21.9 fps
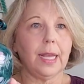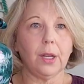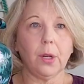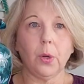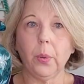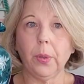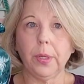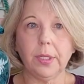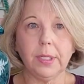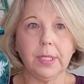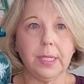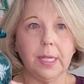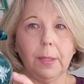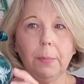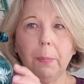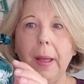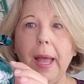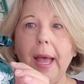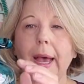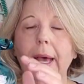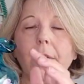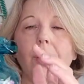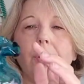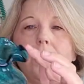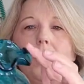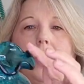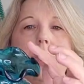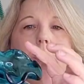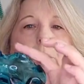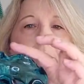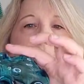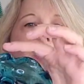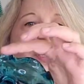quilted
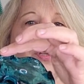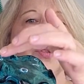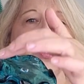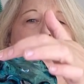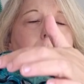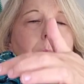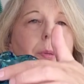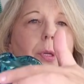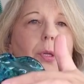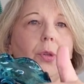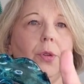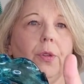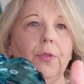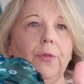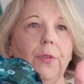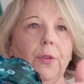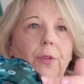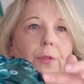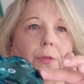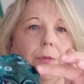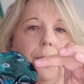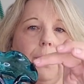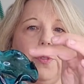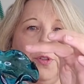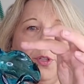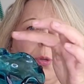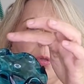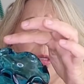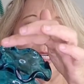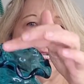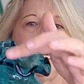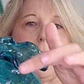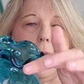pattern with those beautiful
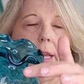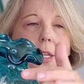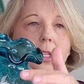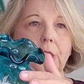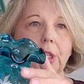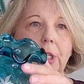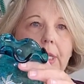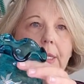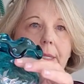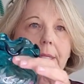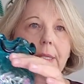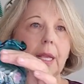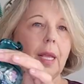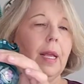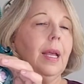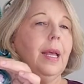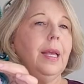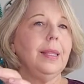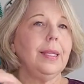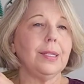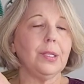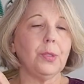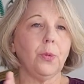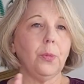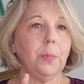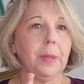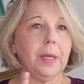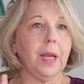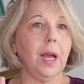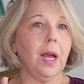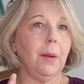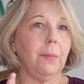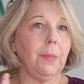fluted edges. This will be
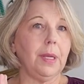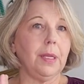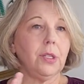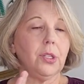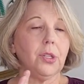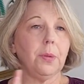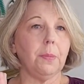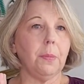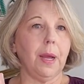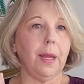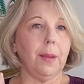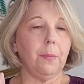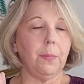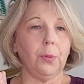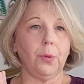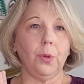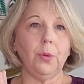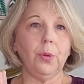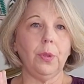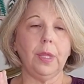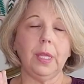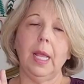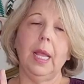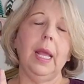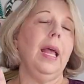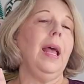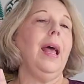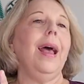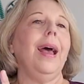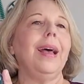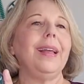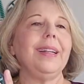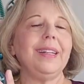coming to my booth
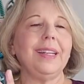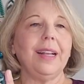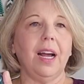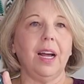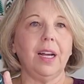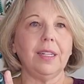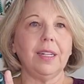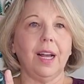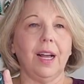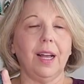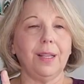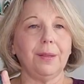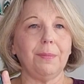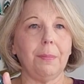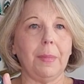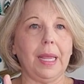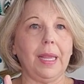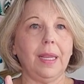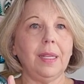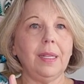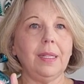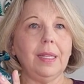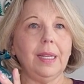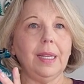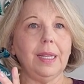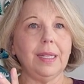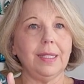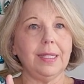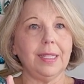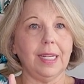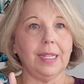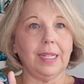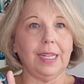at Not on Main in
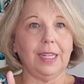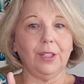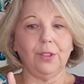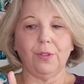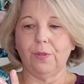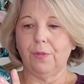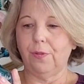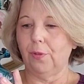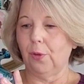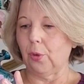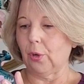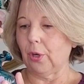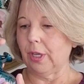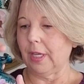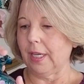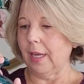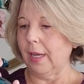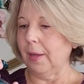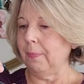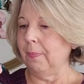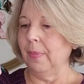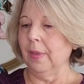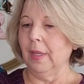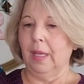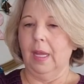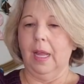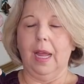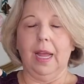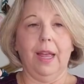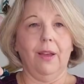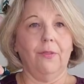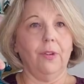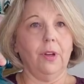Dunedin, Florida. I
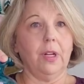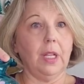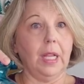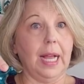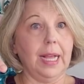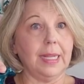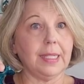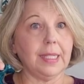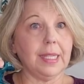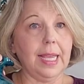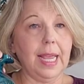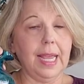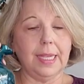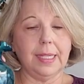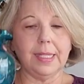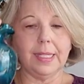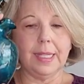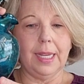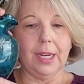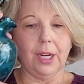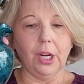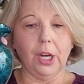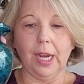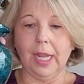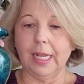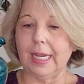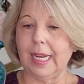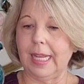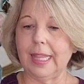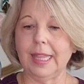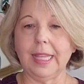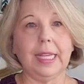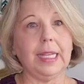have a glass case there, and
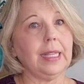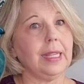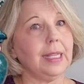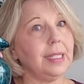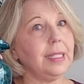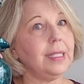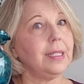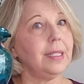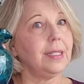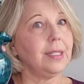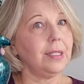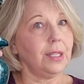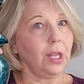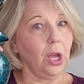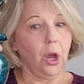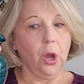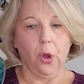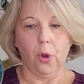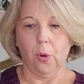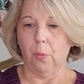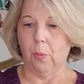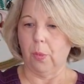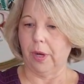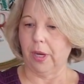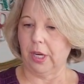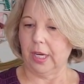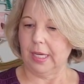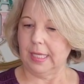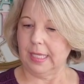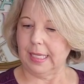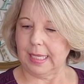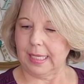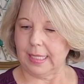I think this is the home where
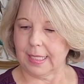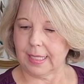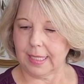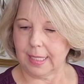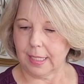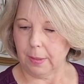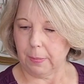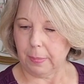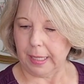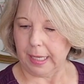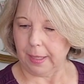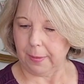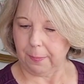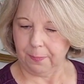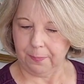it needs to be.